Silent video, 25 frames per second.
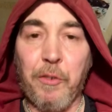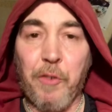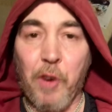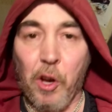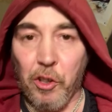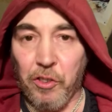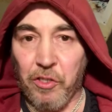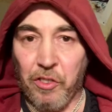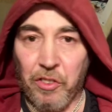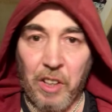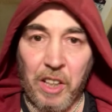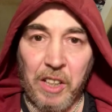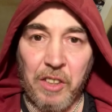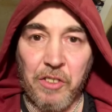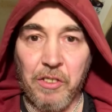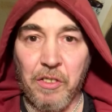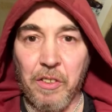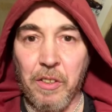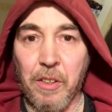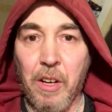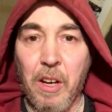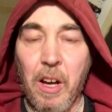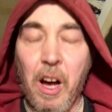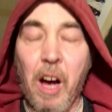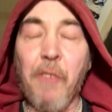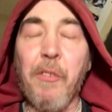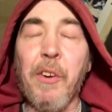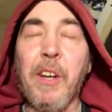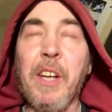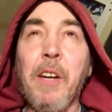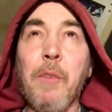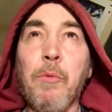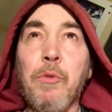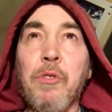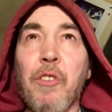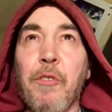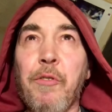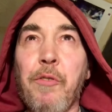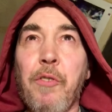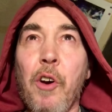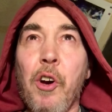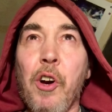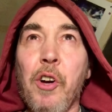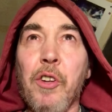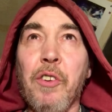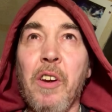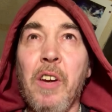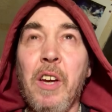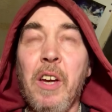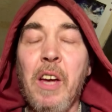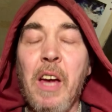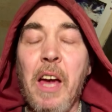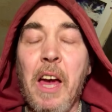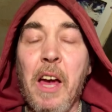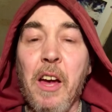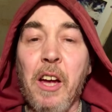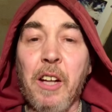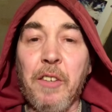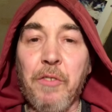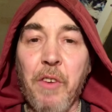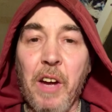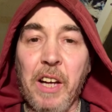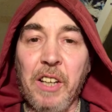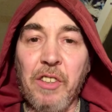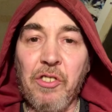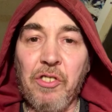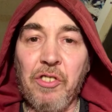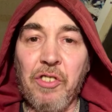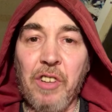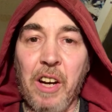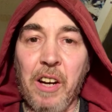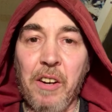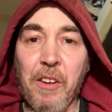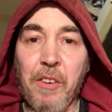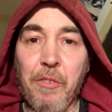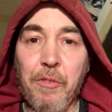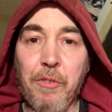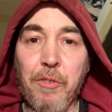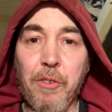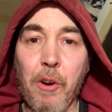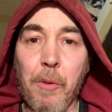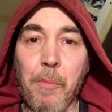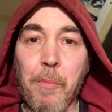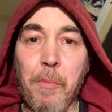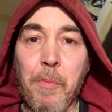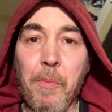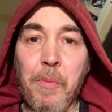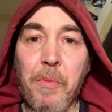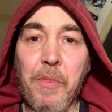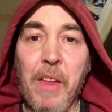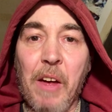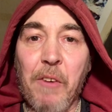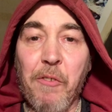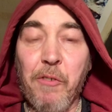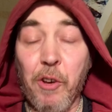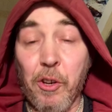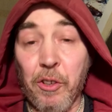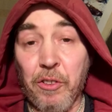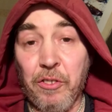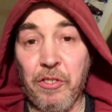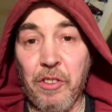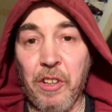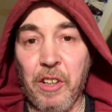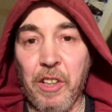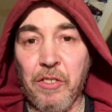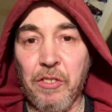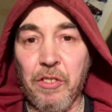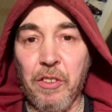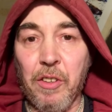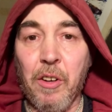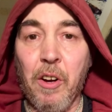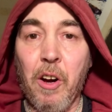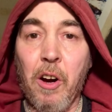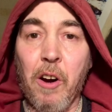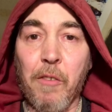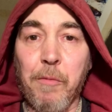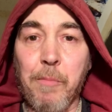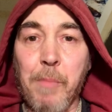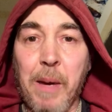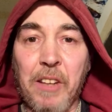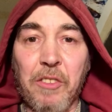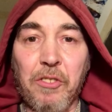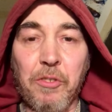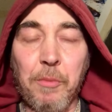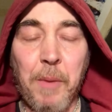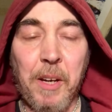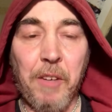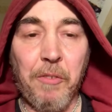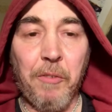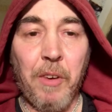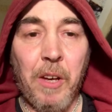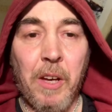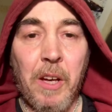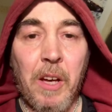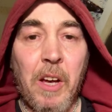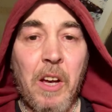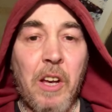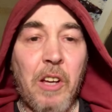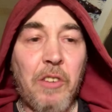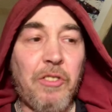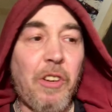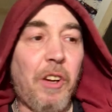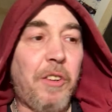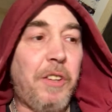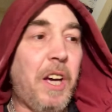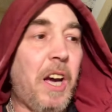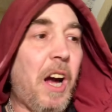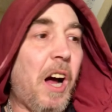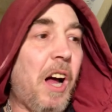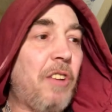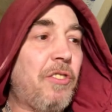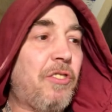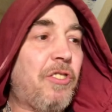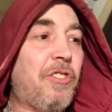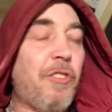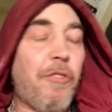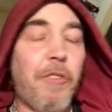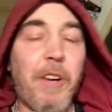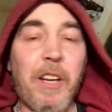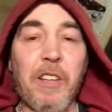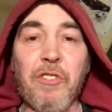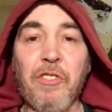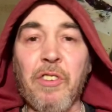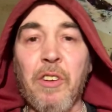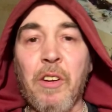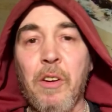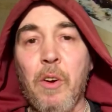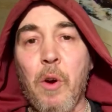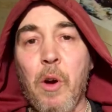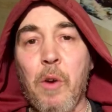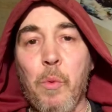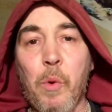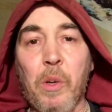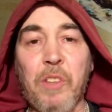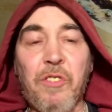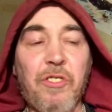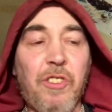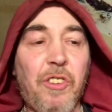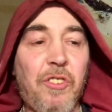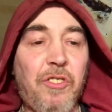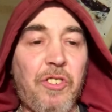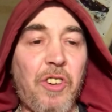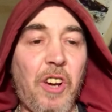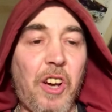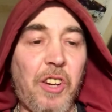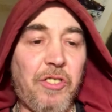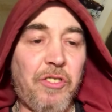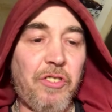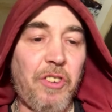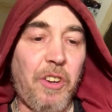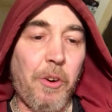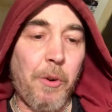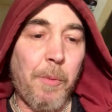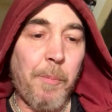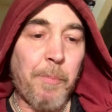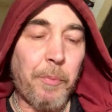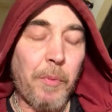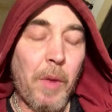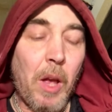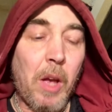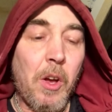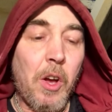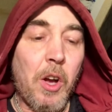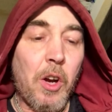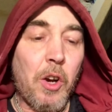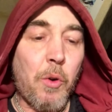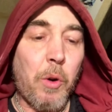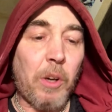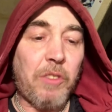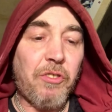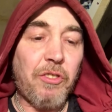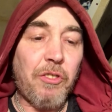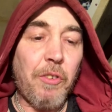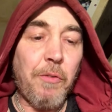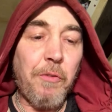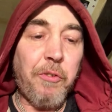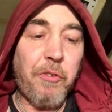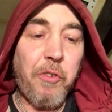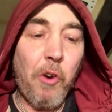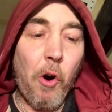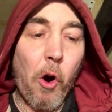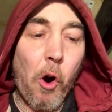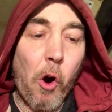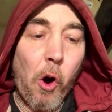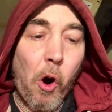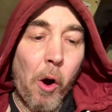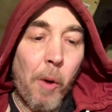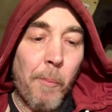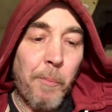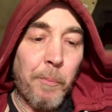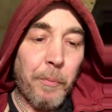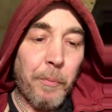first season. I think it was the third adventure from the first season of Matt Smith. So the answer is Winston Churchill. Question four.